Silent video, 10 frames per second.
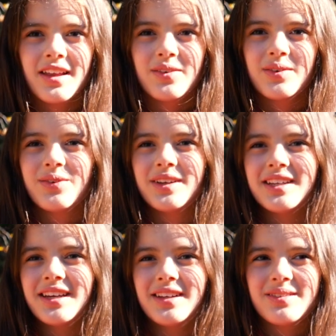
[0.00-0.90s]
And what we
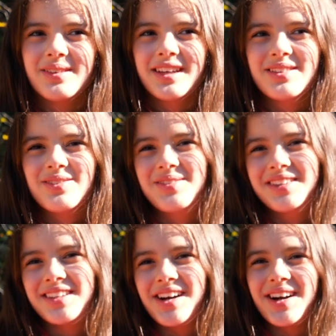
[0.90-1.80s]
did is because we
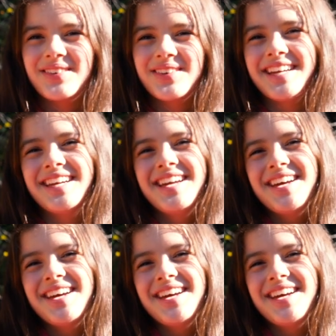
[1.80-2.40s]
went the hard way,